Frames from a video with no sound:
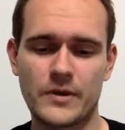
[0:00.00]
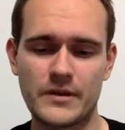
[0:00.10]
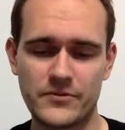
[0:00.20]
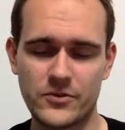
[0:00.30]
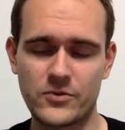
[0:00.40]

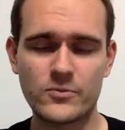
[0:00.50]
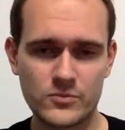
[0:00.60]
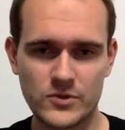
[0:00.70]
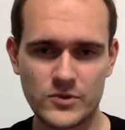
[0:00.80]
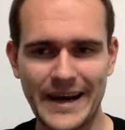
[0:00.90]
If
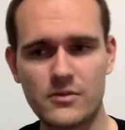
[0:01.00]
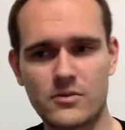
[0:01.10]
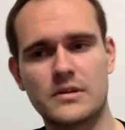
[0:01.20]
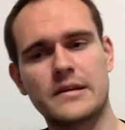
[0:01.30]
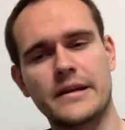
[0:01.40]
you click
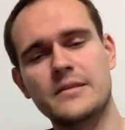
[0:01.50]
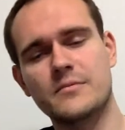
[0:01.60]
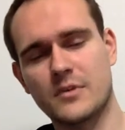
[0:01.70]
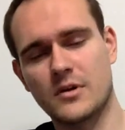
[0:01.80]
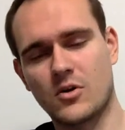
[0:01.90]
on the
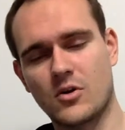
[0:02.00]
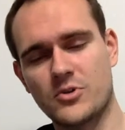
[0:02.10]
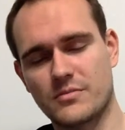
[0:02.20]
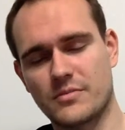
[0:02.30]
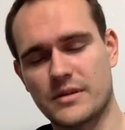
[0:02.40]
delete
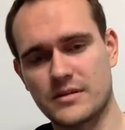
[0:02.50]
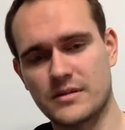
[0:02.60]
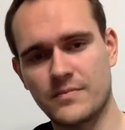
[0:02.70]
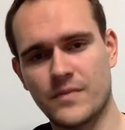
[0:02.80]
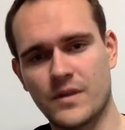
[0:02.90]
option
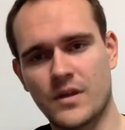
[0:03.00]
button,